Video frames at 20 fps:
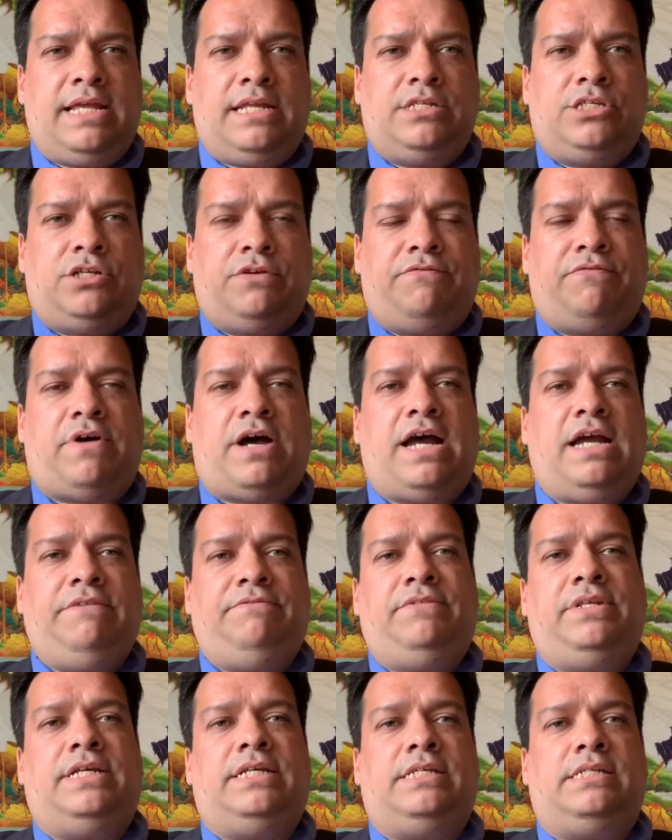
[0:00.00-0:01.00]
survive
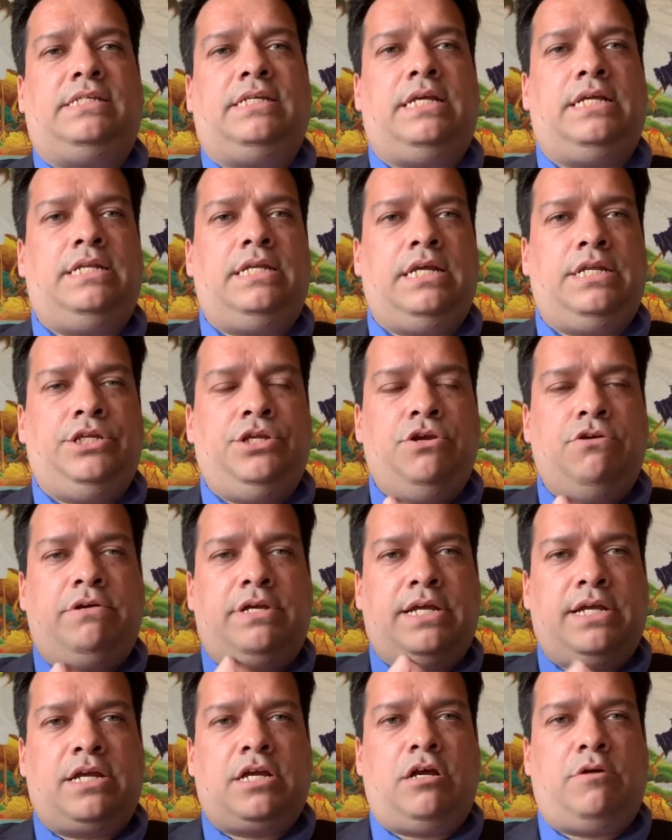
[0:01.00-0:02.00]
this, and then you
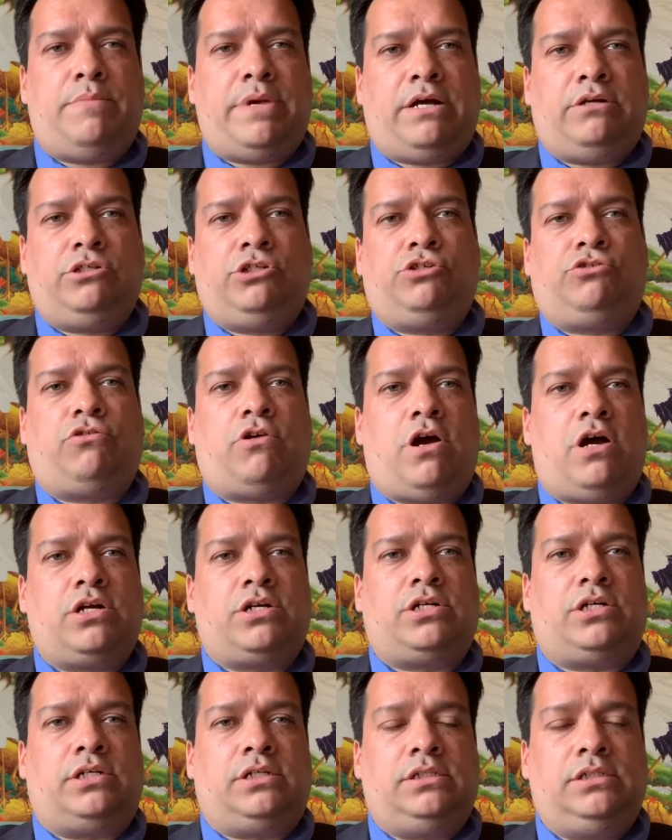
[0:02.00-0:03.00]
can come out
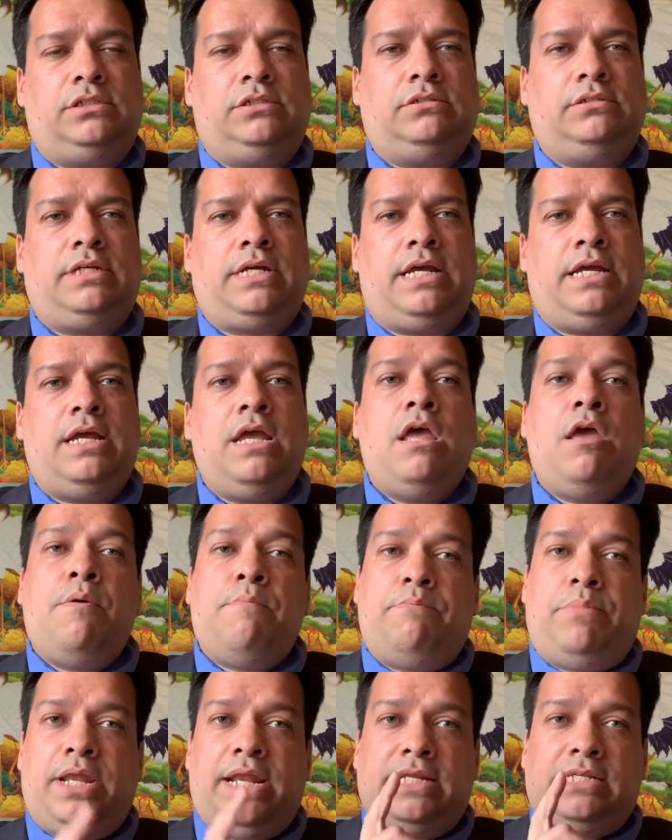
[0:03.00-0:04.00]
stronger. Okay,
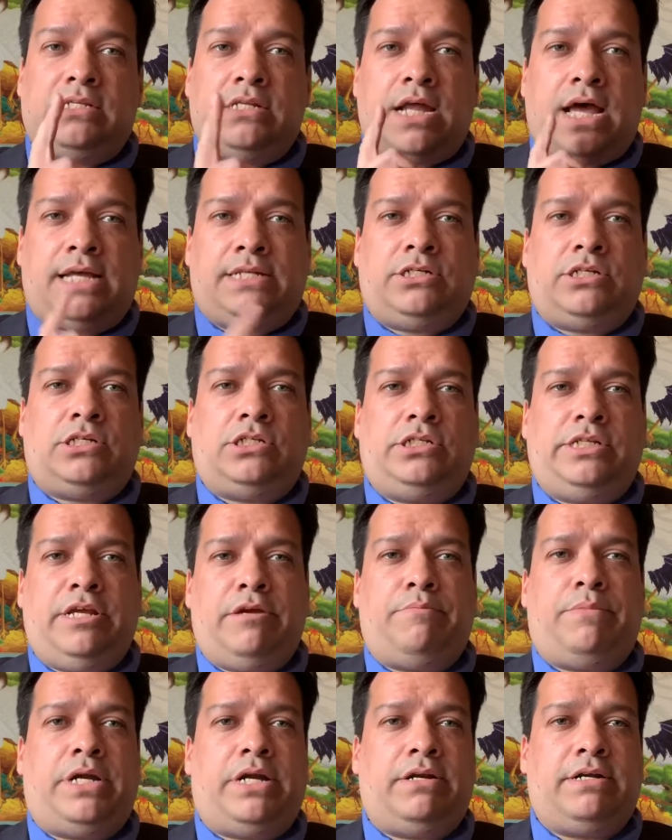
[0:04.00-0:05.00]
but it's not just the
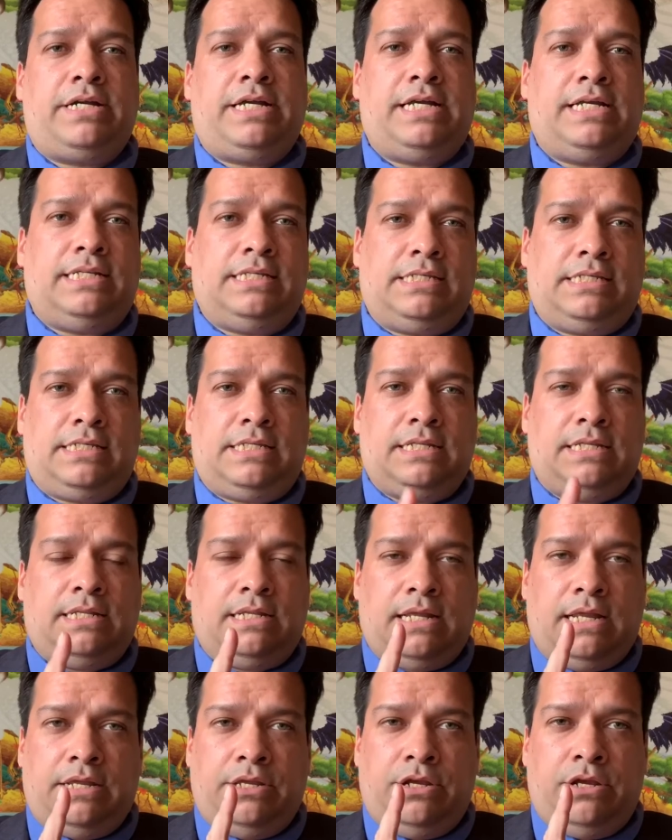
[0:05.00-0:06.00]
Americans.
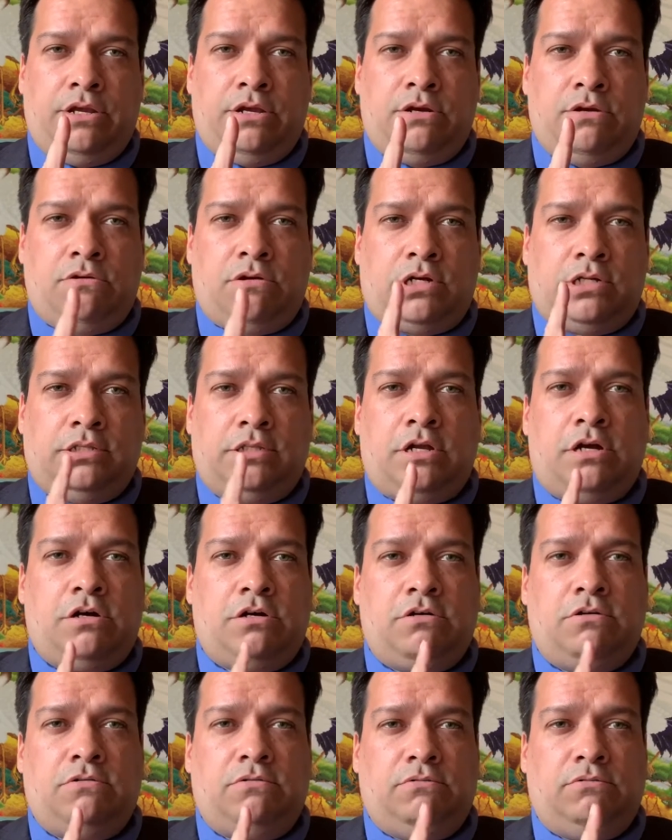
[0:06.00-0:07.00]
You
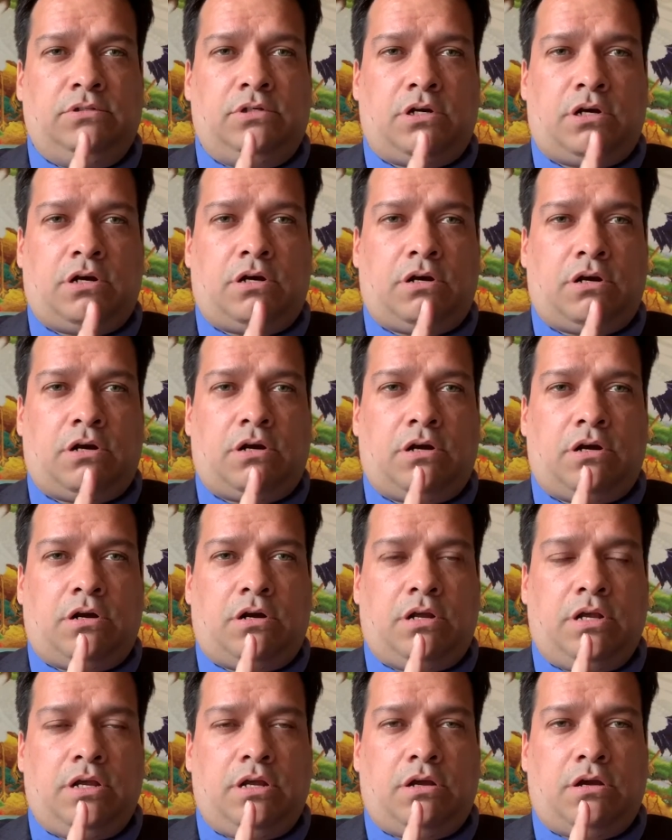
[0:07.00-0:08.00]
alone
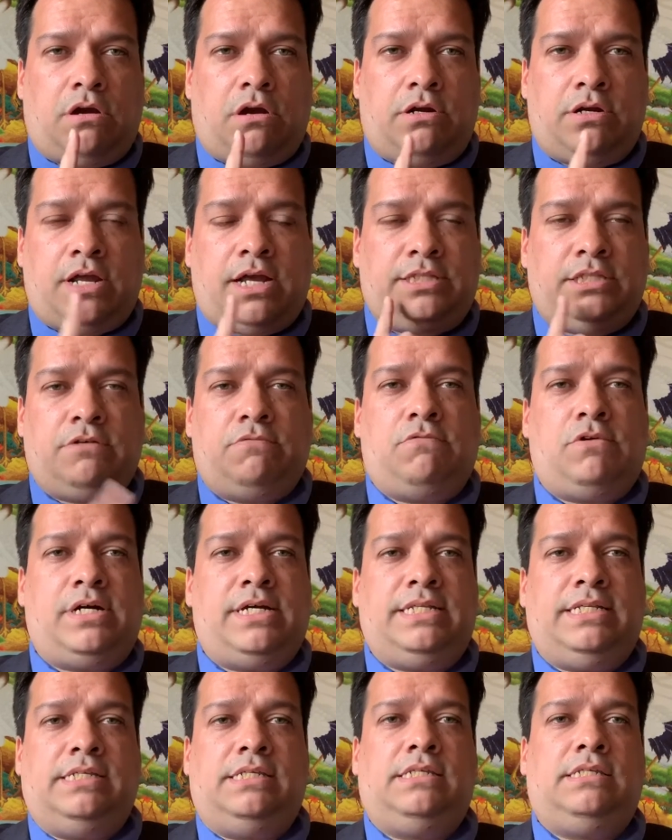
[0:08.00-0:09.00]
are not the
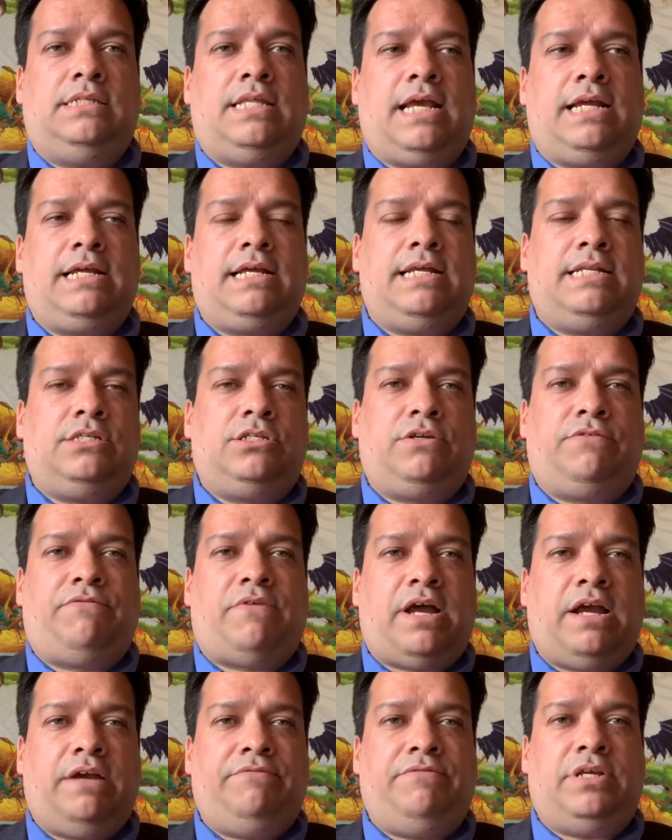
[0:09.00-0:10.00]
ones that can
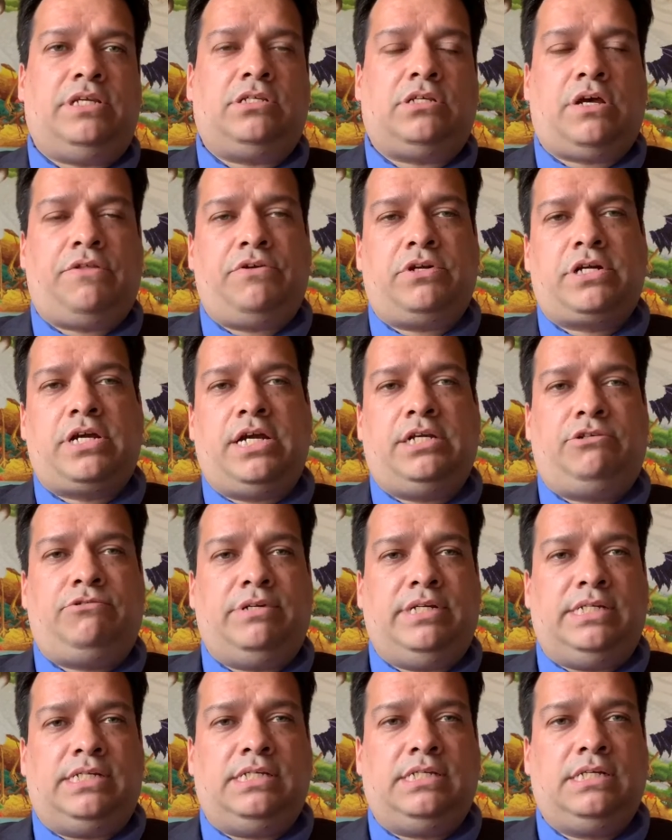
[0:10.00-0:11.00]
survive this. Other
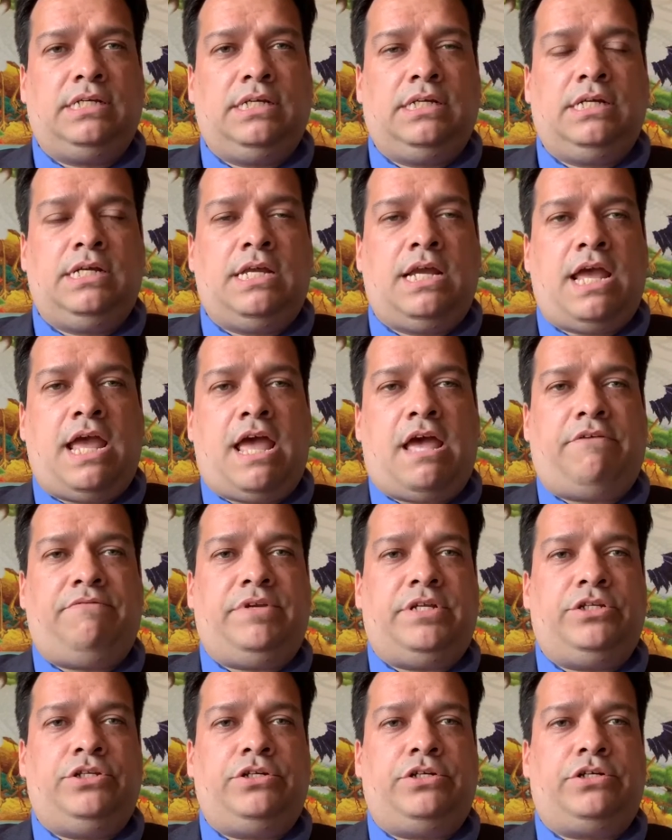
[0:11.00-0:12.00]
countries have
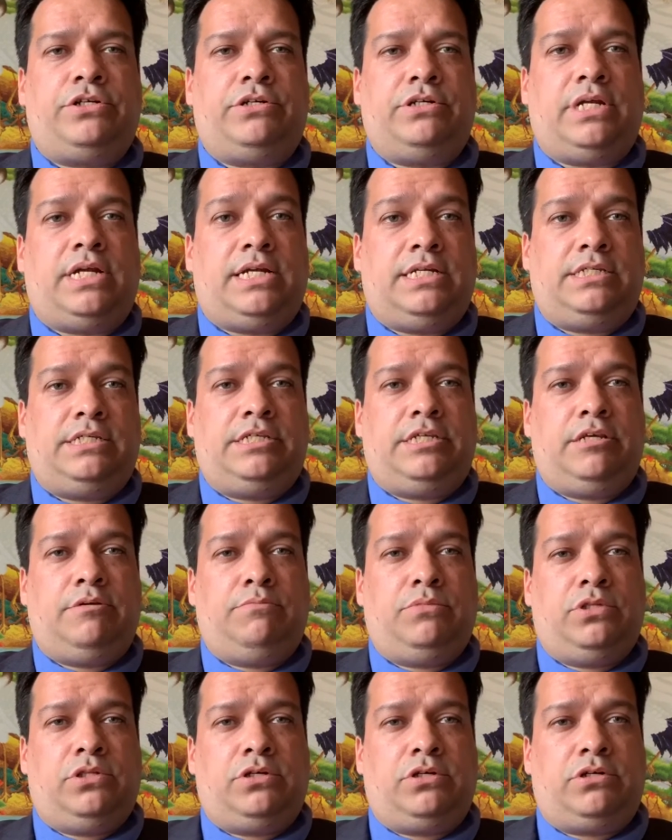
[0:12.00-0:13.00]
endured a
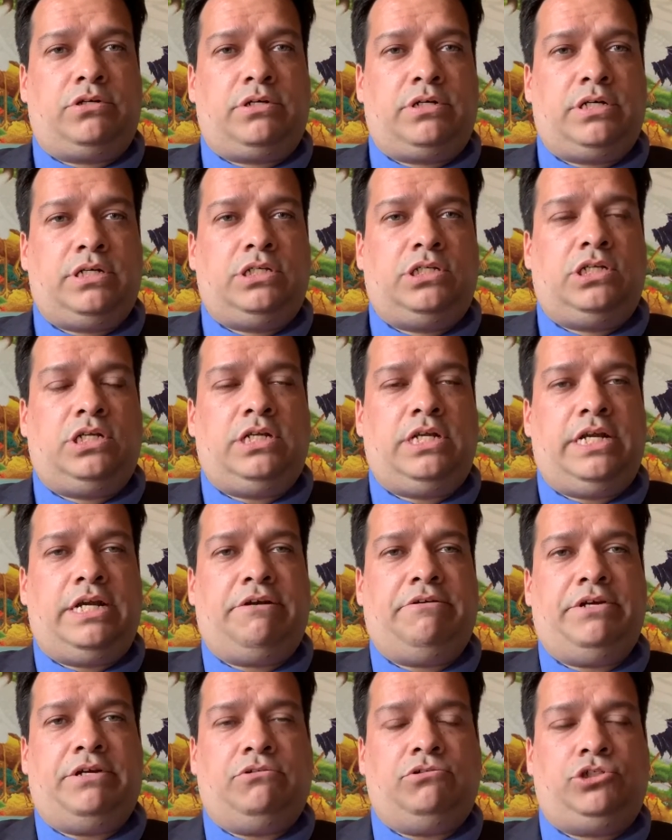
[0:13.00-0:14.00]
similar
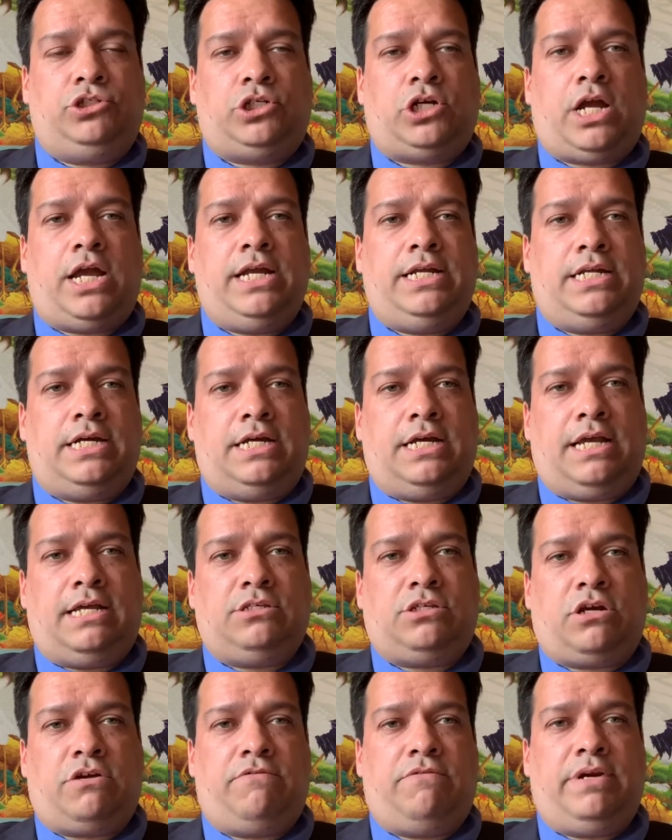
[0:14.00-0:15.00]
scenario. China has
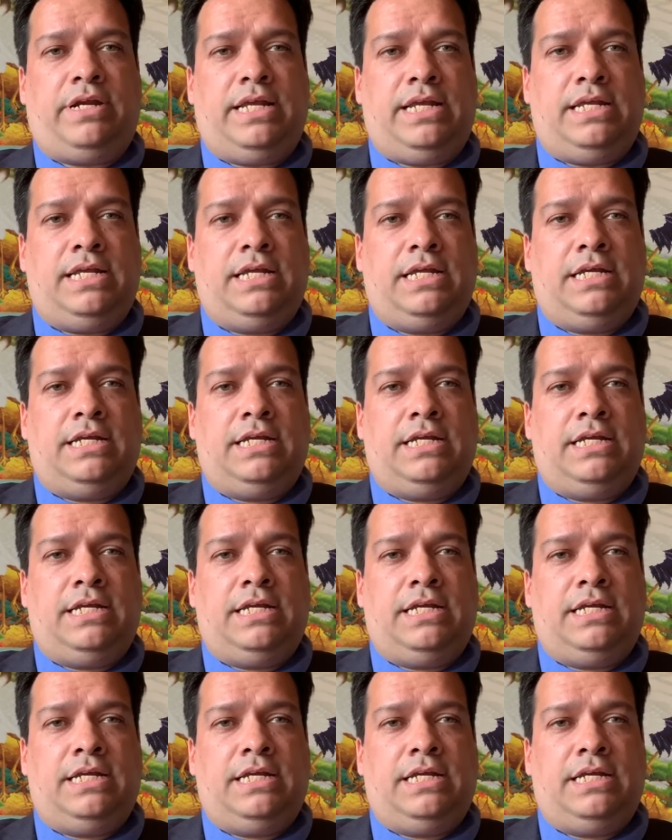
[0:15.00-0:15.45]
already